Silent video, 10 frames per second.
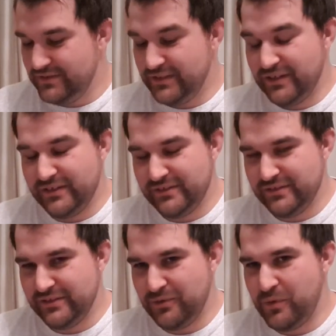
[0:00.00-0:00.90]
So,
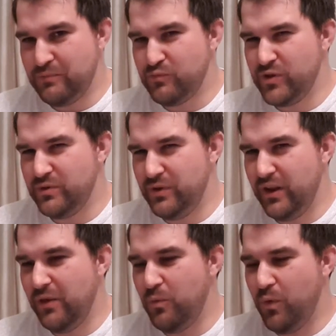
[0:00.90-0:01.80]
I won't read
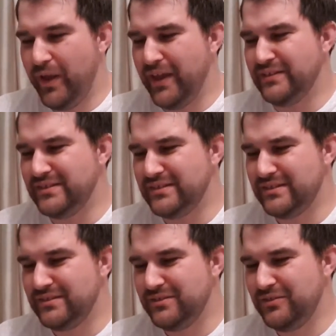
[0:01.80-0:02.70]
what it is.
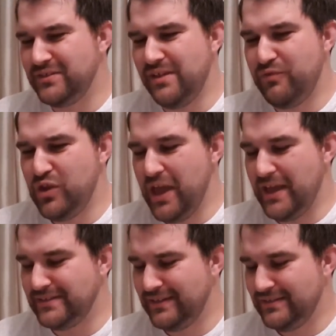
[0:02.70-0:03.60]
See if you can guess.